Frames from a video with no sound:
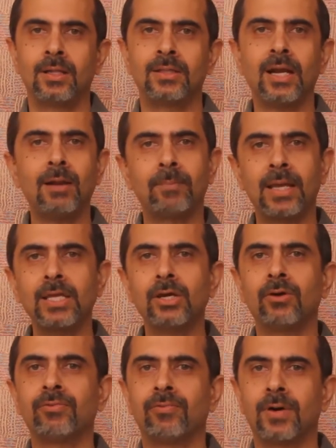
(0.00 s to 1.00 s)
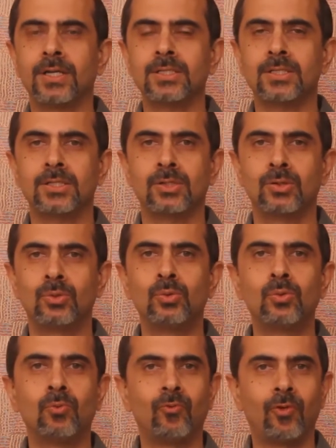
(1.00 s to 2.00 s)
There are many of us
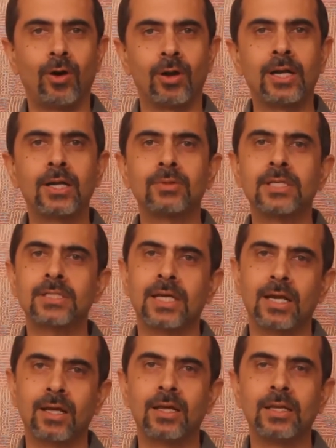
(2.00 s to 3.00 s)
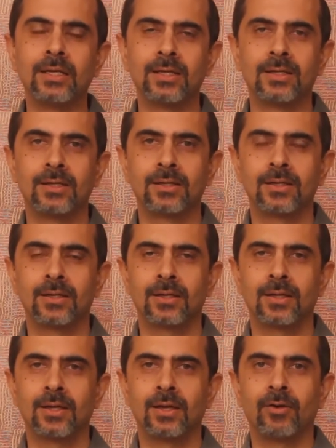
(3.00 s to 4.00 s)
who fall into this category.
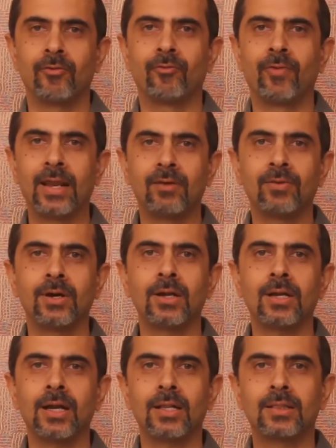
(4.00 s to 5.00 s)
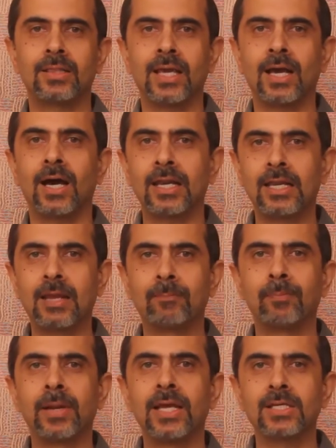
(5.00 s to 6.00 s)
Whenever they are in
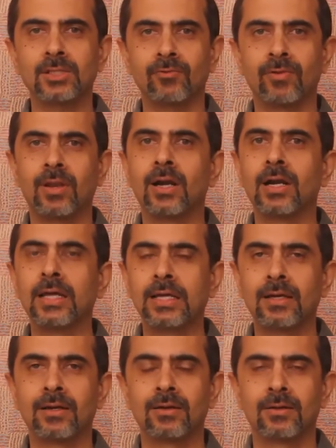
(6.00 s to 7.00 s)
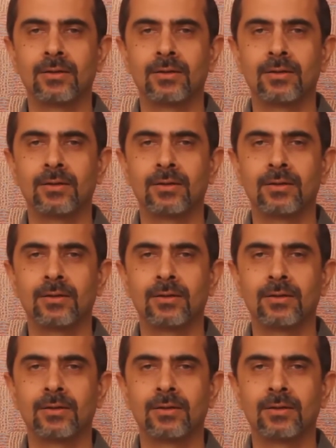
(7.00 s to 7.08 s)
a place of learning,